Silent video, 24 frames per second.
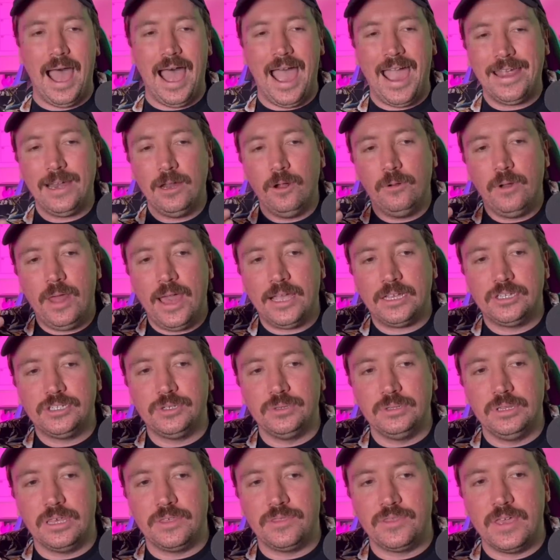I don't
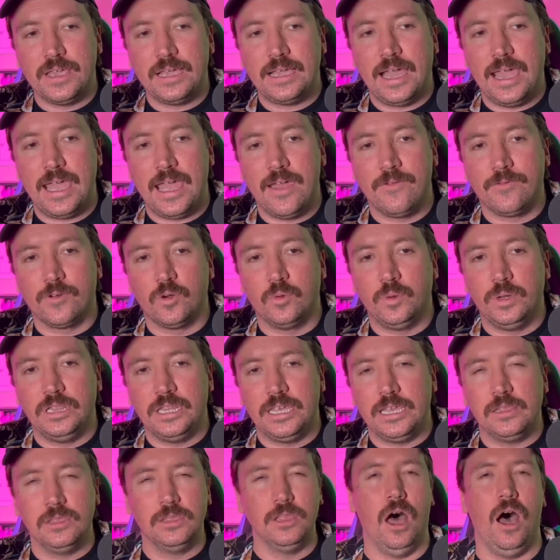actually think I ever
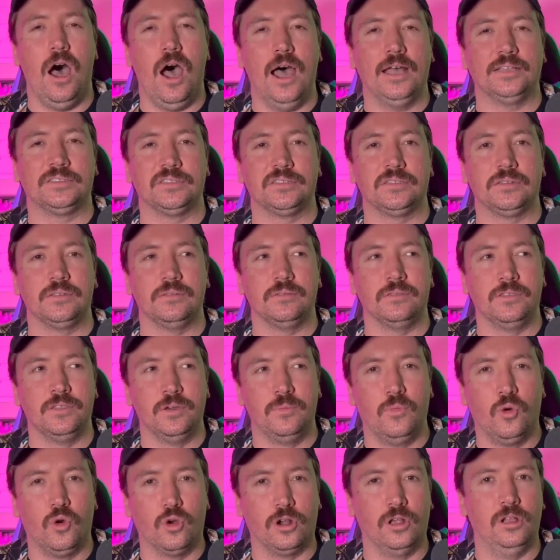really lost the
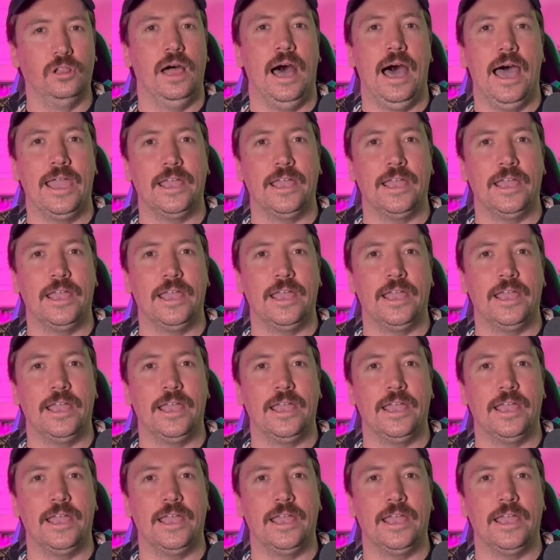moral high